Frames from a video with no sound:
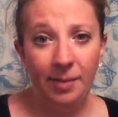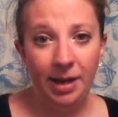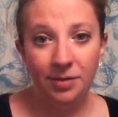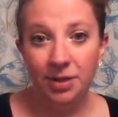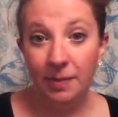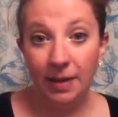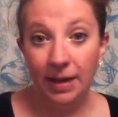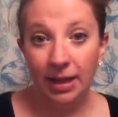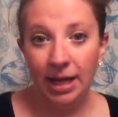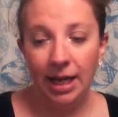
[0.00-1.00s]
pounds, something
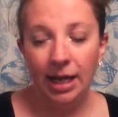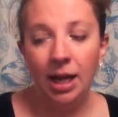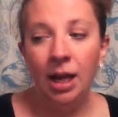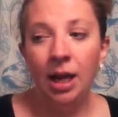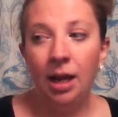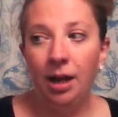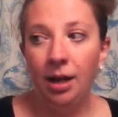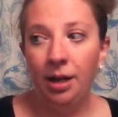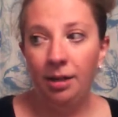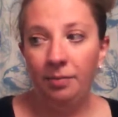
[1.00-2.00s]
like that,
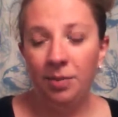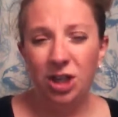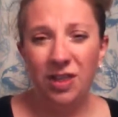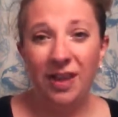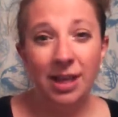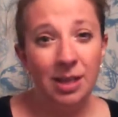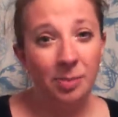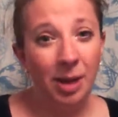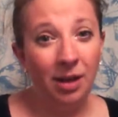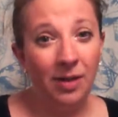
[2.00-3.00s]
which I think is
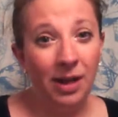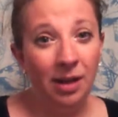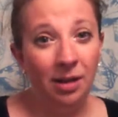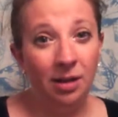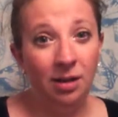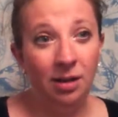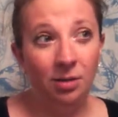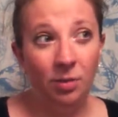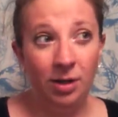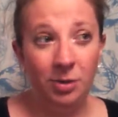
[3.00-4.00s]
better than
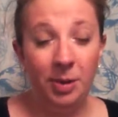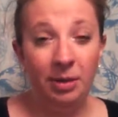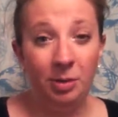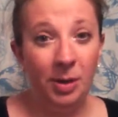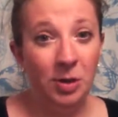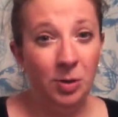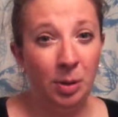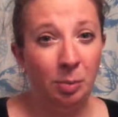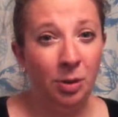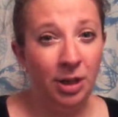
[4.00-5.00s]
when I was pregnant with Benjamin,
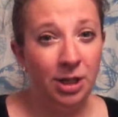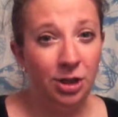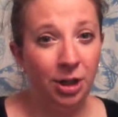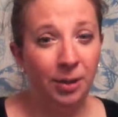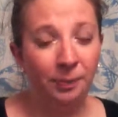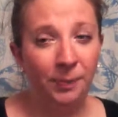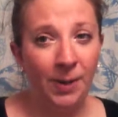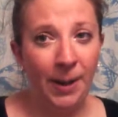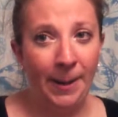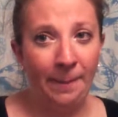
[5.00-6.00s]
I'm pretty sure.
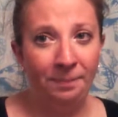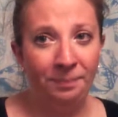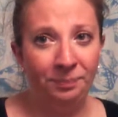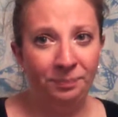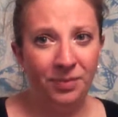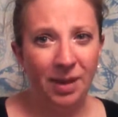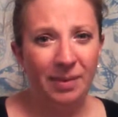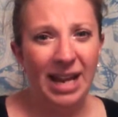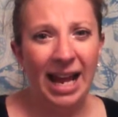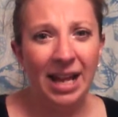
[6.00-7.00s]

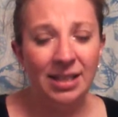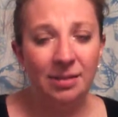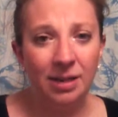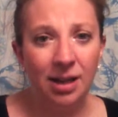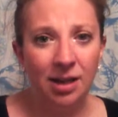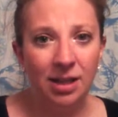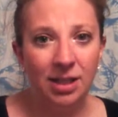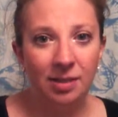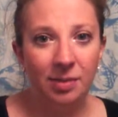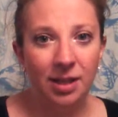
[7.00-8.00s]
It has to be,
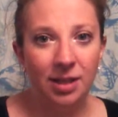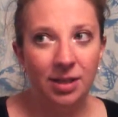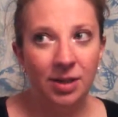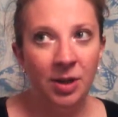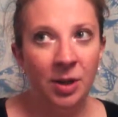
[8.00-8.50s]
honestly, because